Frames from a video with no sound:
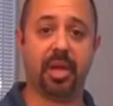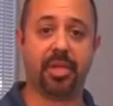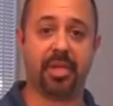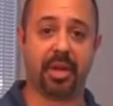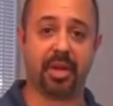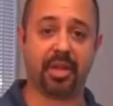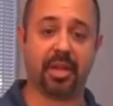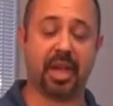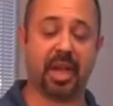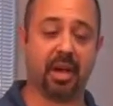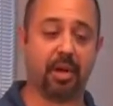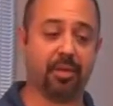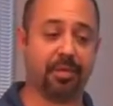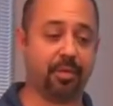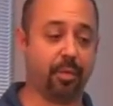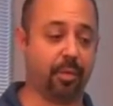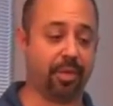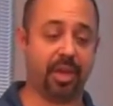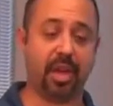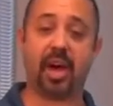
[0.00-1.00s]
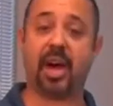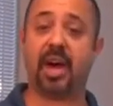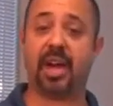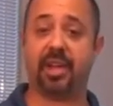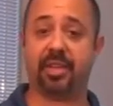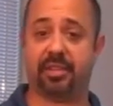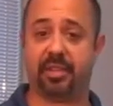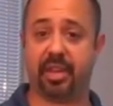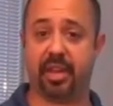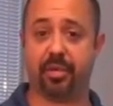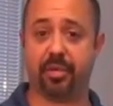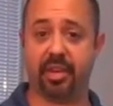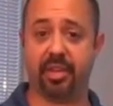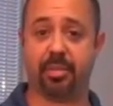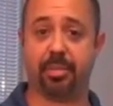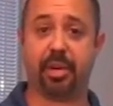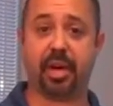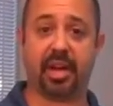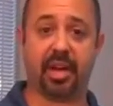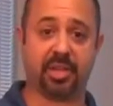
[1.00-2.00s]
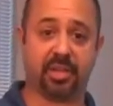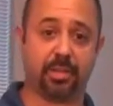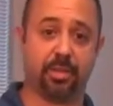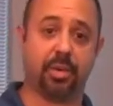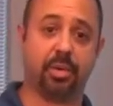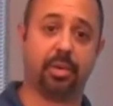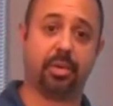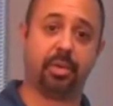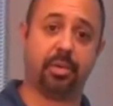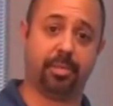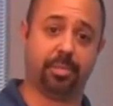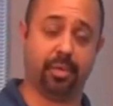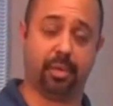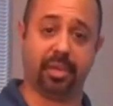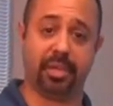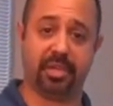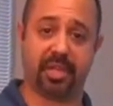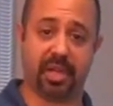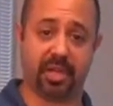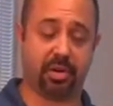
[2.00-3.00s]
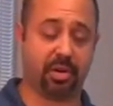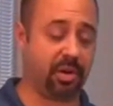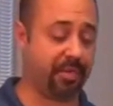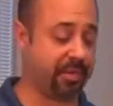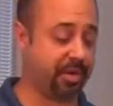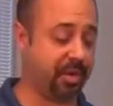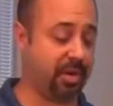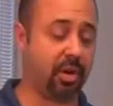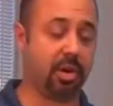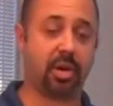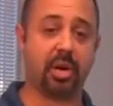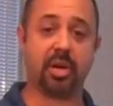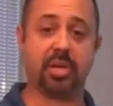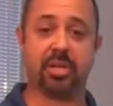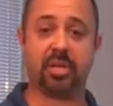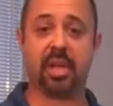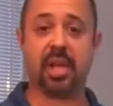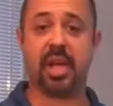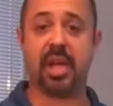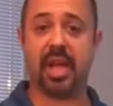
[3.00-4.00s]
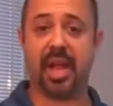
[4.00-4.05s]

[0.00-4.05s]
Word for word: that allow for the highest data rates possible, pulling data off the cards,